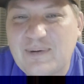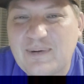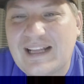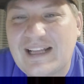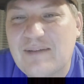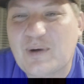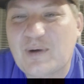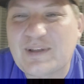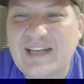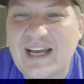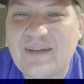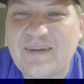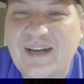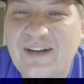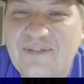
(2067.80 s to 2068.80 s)
a lot more
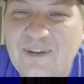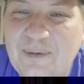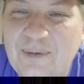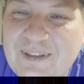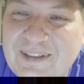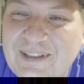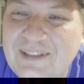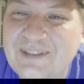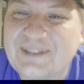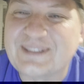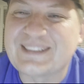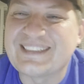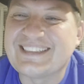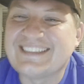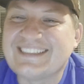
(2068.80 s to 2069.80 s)
time and effort with
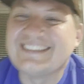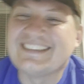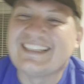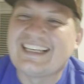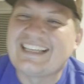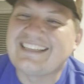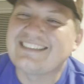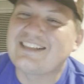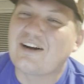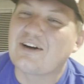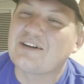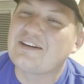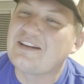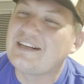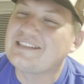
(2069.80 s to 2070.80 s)
Googs. He's
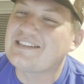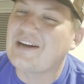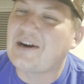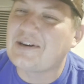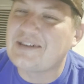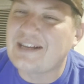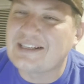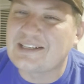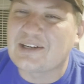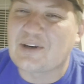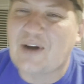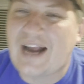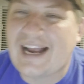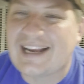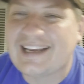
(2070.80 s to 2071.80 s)
hard nut to
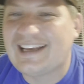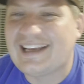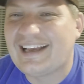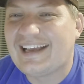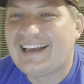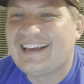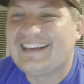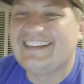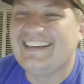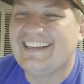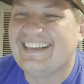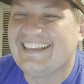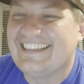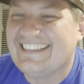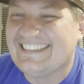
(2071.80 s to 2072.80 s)
crack.
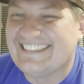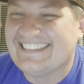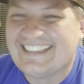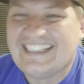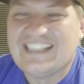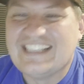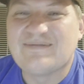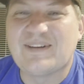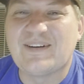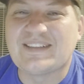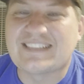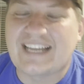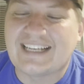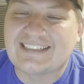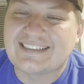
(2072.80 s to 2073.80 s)
But
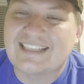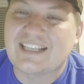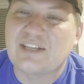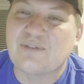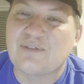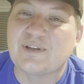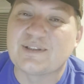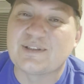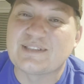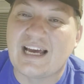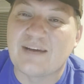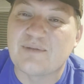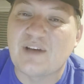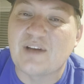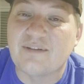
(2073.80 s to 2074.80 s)
anyways, guys, thank you for your
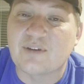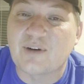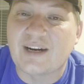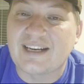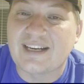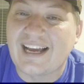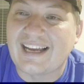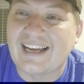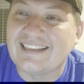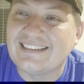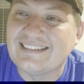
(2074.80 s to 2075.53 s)
time. You have a great night.